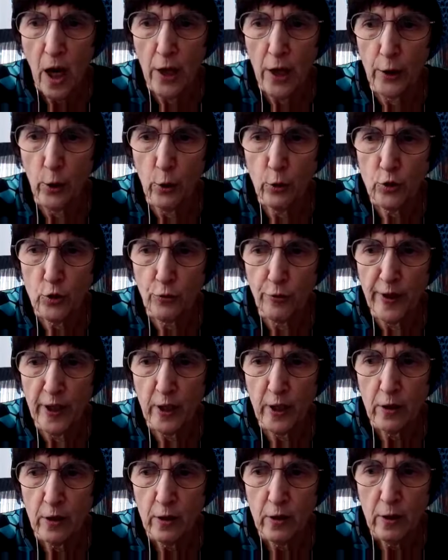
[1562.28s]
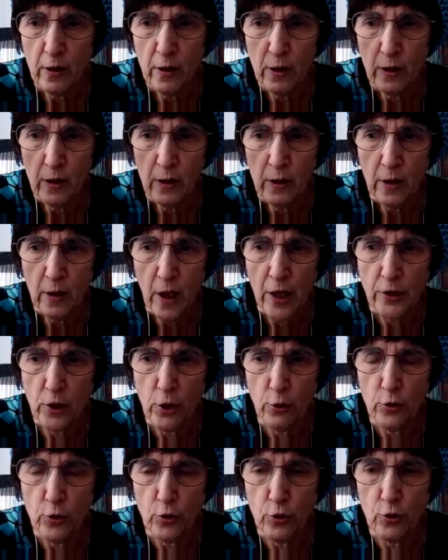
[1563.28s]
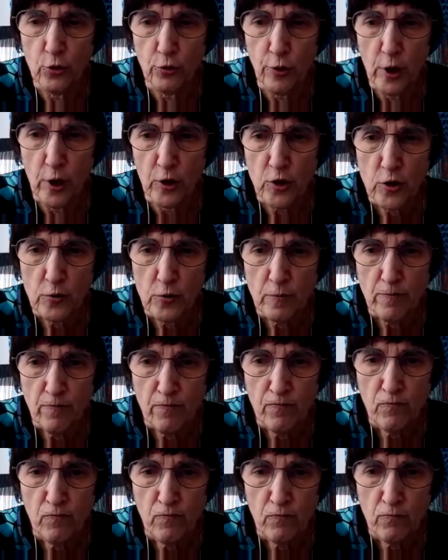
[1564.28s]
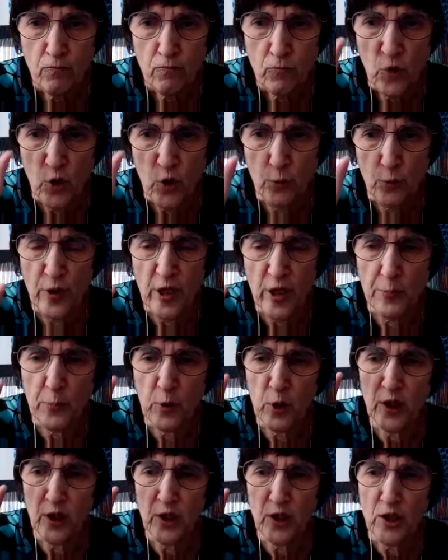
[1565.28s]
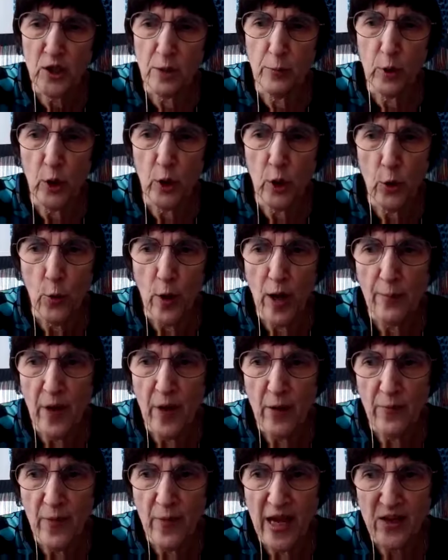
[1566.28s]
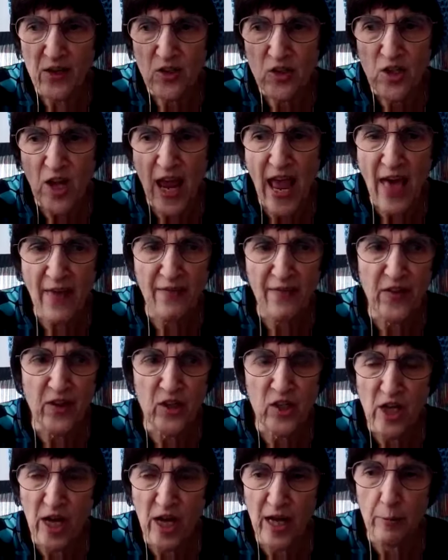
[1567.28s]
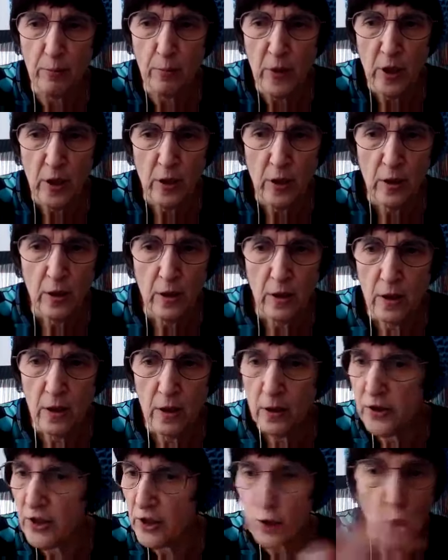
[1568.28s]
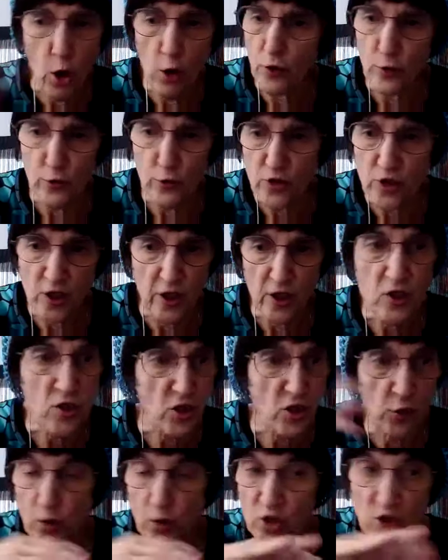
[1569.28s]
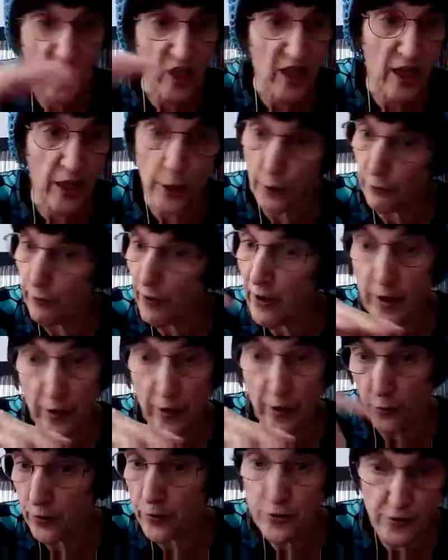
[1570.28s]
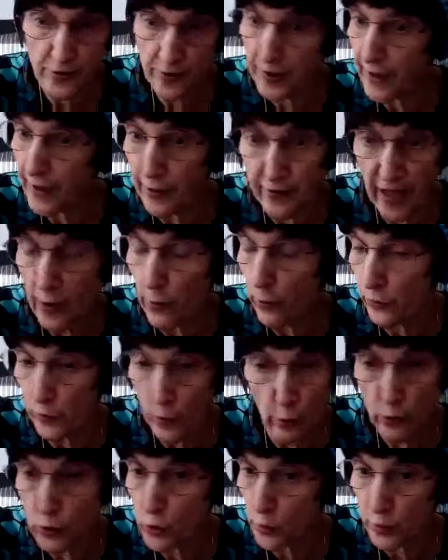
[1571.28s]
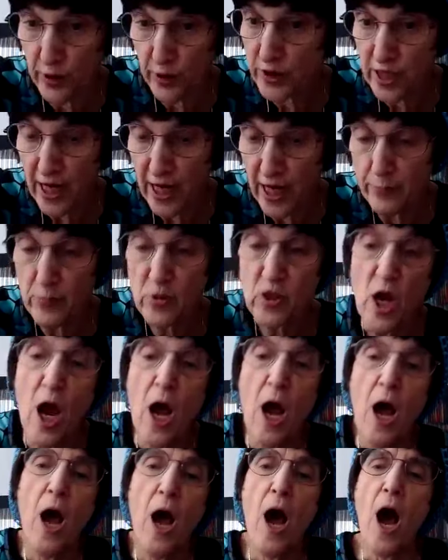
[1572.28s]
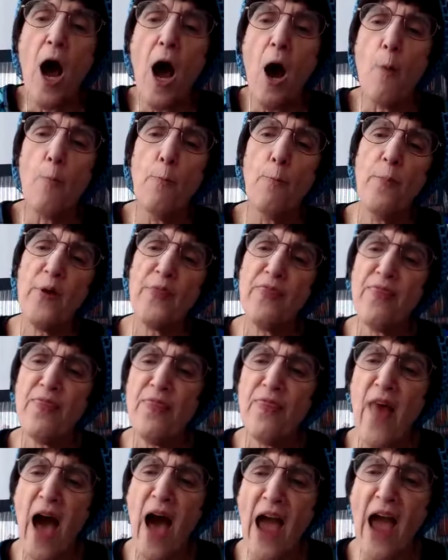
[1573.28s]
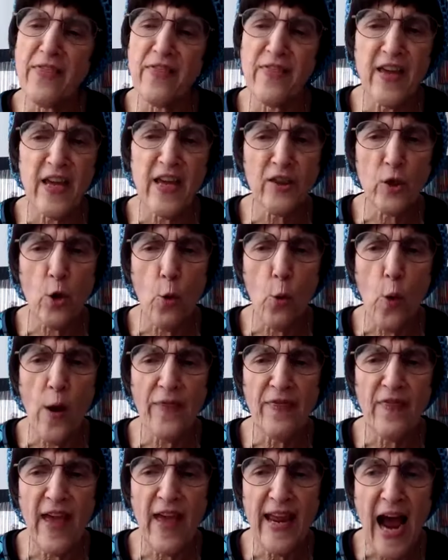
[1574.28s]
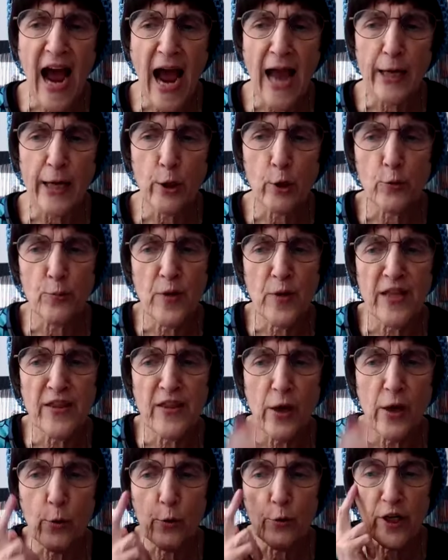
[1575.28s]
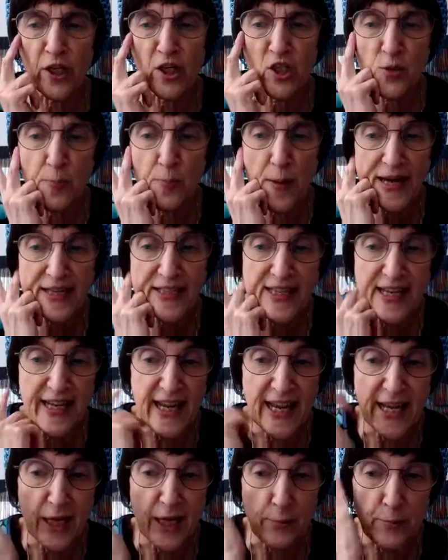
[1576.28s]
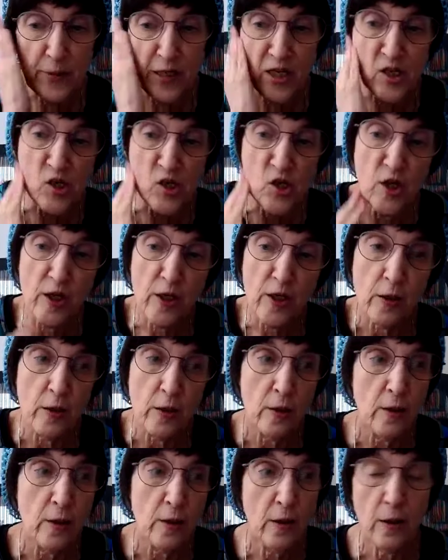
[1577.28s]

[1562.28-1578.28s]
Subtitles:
I don't drink. I don't do drugs. The people at WMMS at the time did all those things. It was the era. It was, that those were the times. But I think that when they hired me, they were expecting a hippie chick.